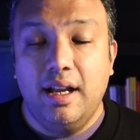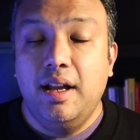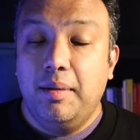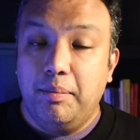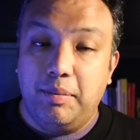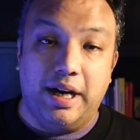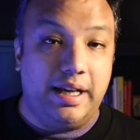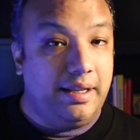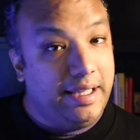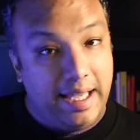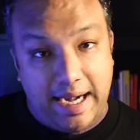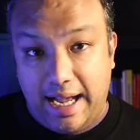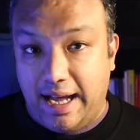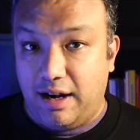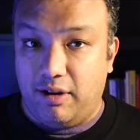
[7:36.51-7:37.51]
But there
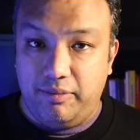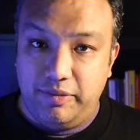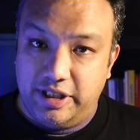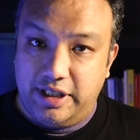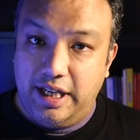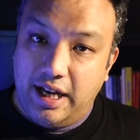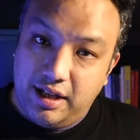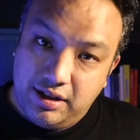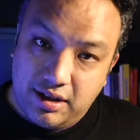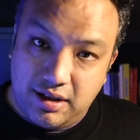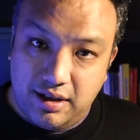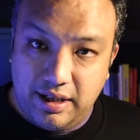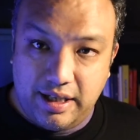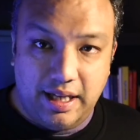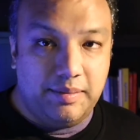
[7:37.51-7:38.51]
are obviously other
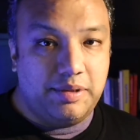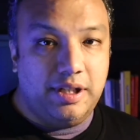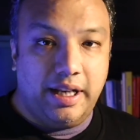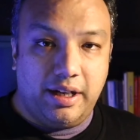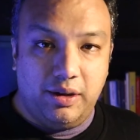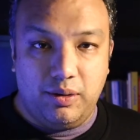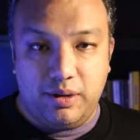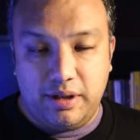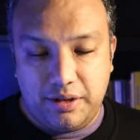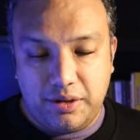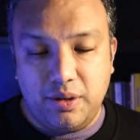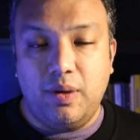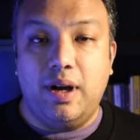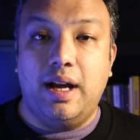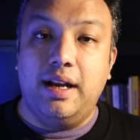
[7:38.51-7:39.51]
runtimes like Node and
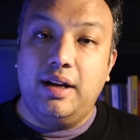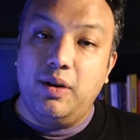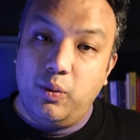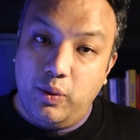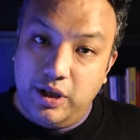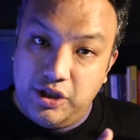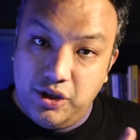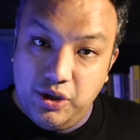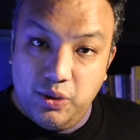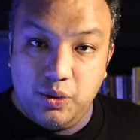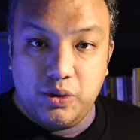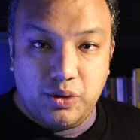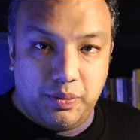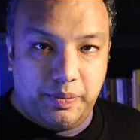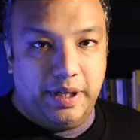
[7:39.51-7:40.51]
so on, which use
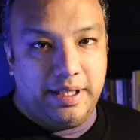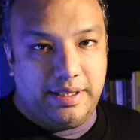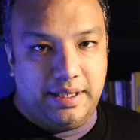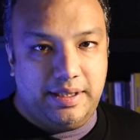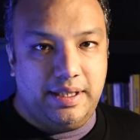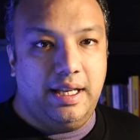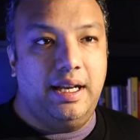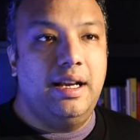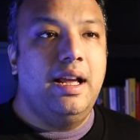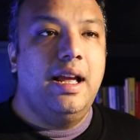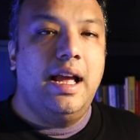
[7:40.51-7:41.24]
OpenSSL